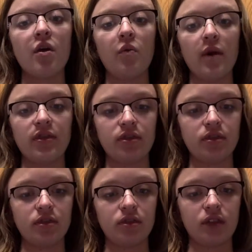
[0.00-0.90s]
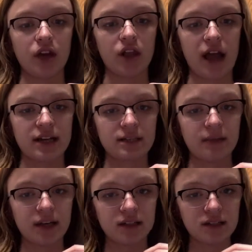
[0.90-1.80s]
with their
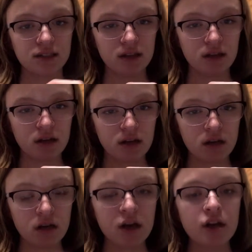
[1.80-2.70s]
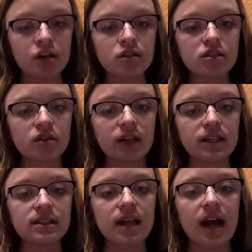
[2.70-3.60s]
classmates.
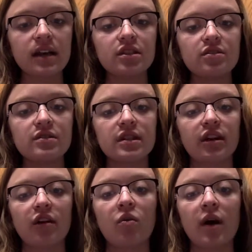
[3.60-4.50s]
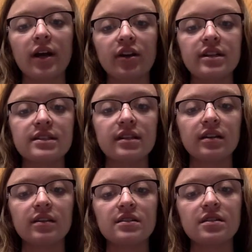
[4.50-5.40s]
Students had to use their inquiry
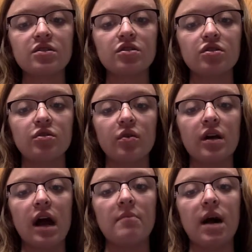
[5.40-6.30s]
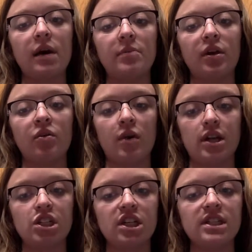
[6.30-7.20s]
skills to come up with
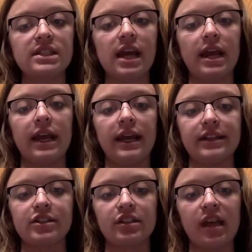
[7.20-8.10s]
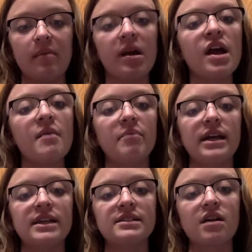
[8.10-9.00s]
questions and answer them
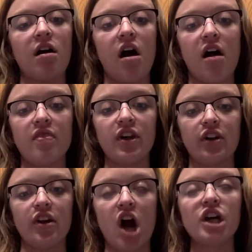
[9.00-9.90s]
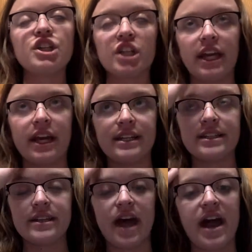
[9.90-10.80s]
based on their knowledge, and
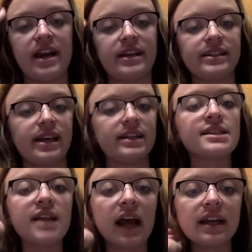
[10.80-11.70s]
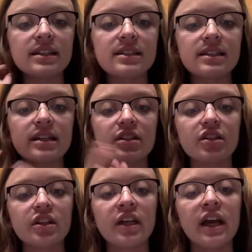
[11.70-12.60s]
that is a science
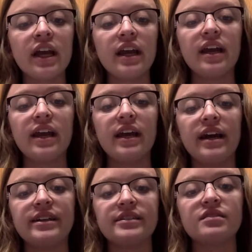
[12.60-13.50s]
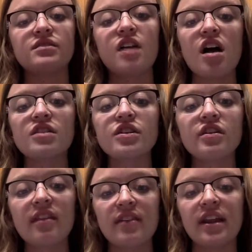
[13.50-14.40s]
standard. And dogs
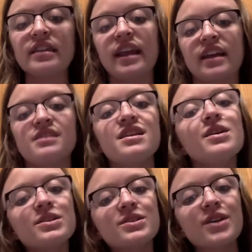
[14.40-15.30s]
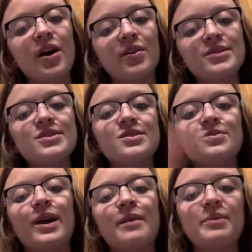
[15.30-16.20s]
are living things, so students
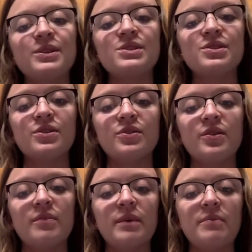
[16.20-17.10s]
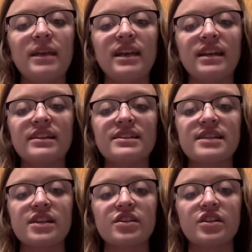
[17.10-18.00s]
were able to be meeting the
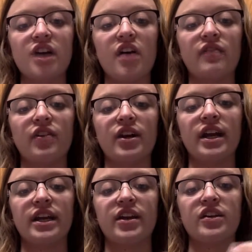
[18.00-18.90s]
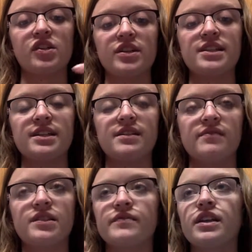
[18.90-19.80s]
standard of learning characteristics
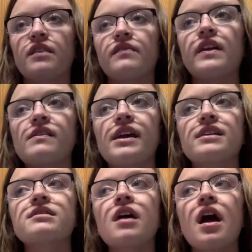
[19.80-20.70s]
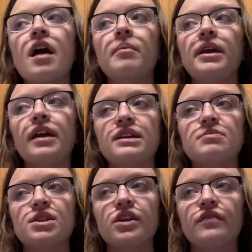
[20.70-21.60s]
of different living things,
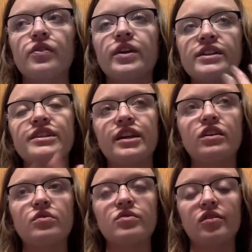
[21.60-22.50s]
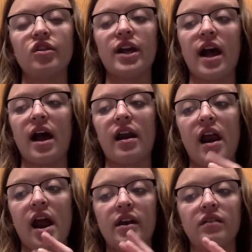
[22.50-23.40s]
especially if you continue to look at
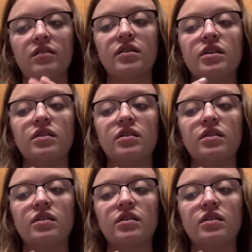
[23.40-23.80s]
and